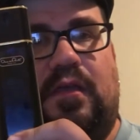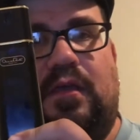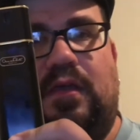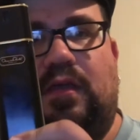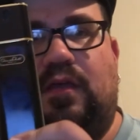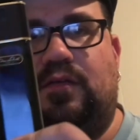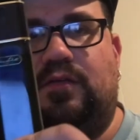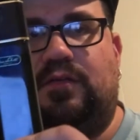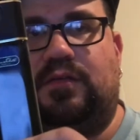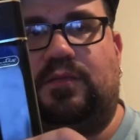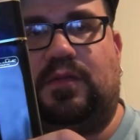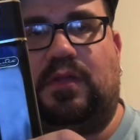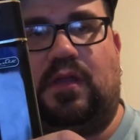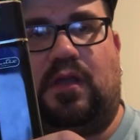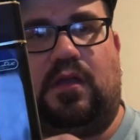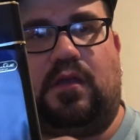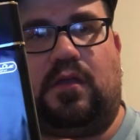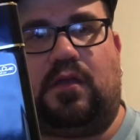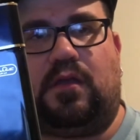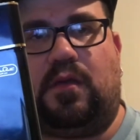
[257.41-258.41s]
it was
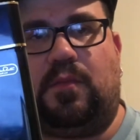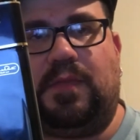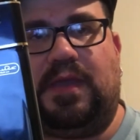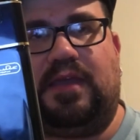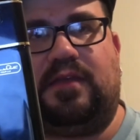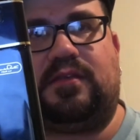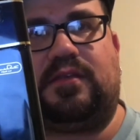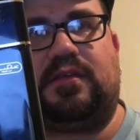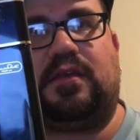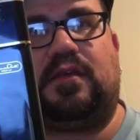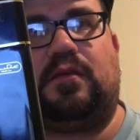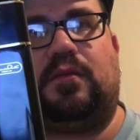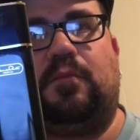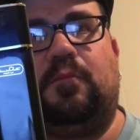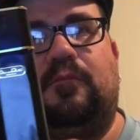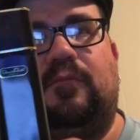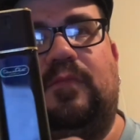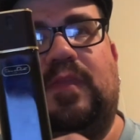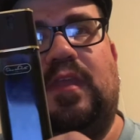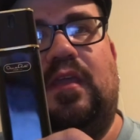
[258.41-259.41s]
amazing.
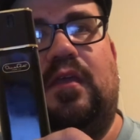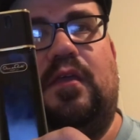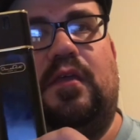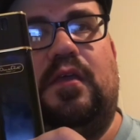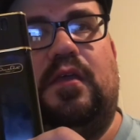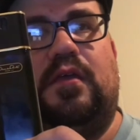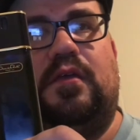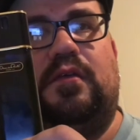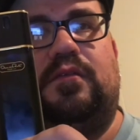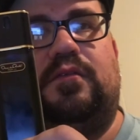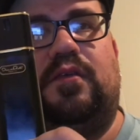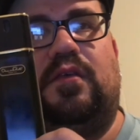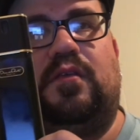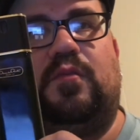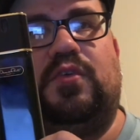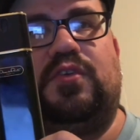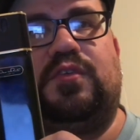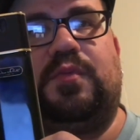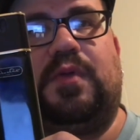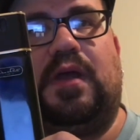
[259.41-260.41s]
So the
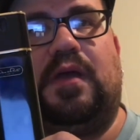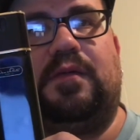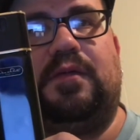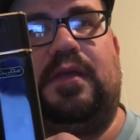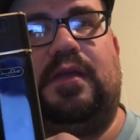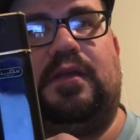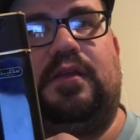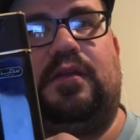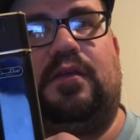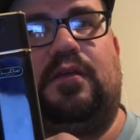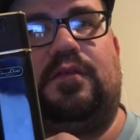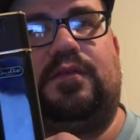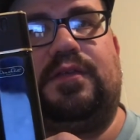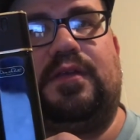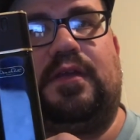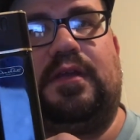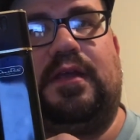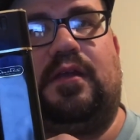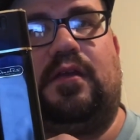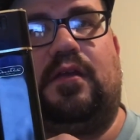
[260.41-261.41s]
most prominent notes
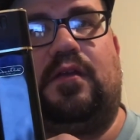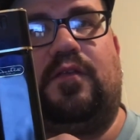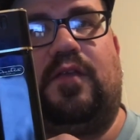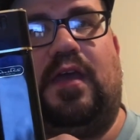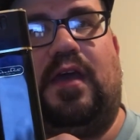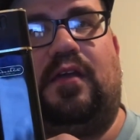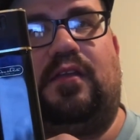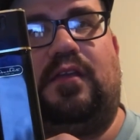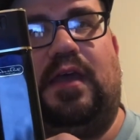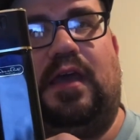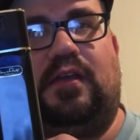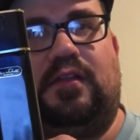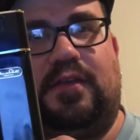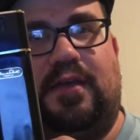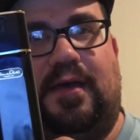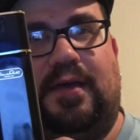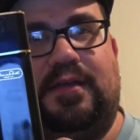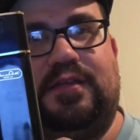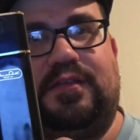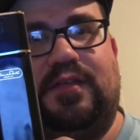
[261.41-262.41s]
on here are
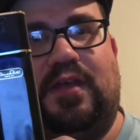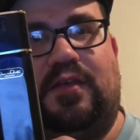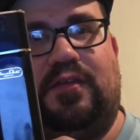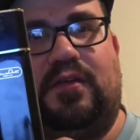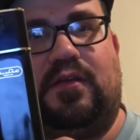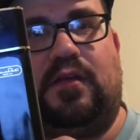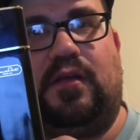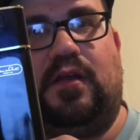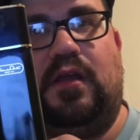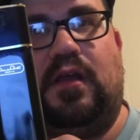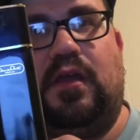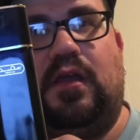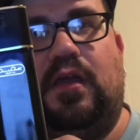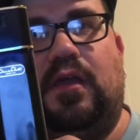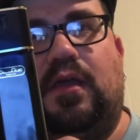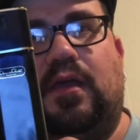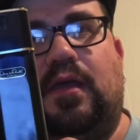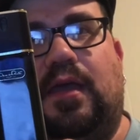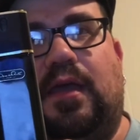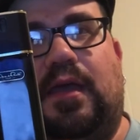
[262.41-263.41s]
aldehydes, leather,
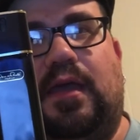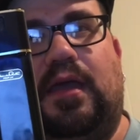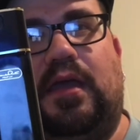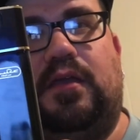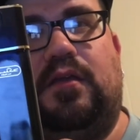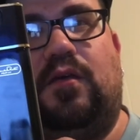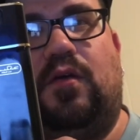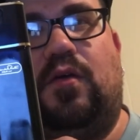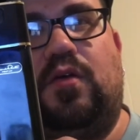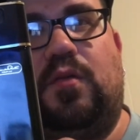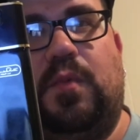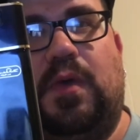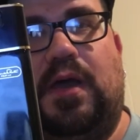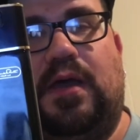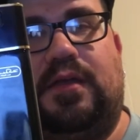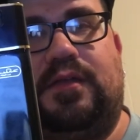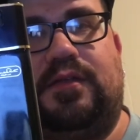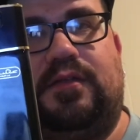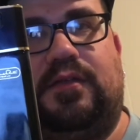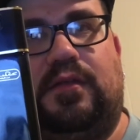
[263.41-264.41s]
and oak
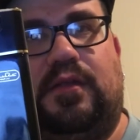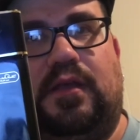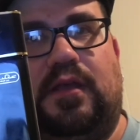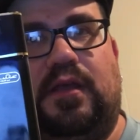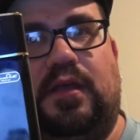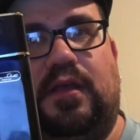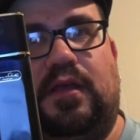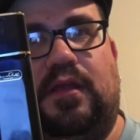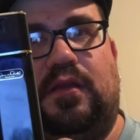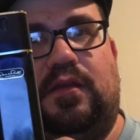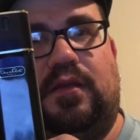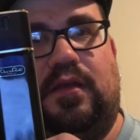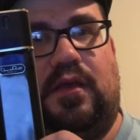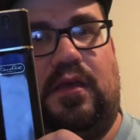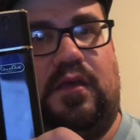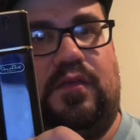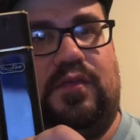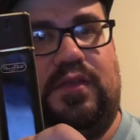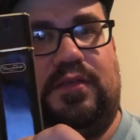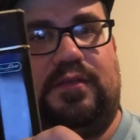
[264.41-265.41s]
moss. And
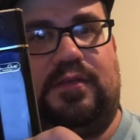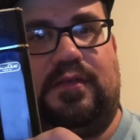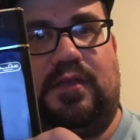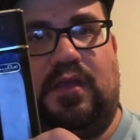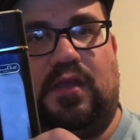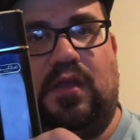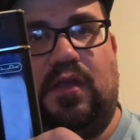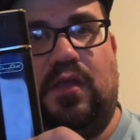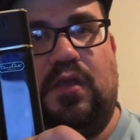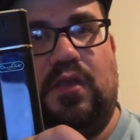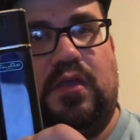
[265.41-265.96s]
this is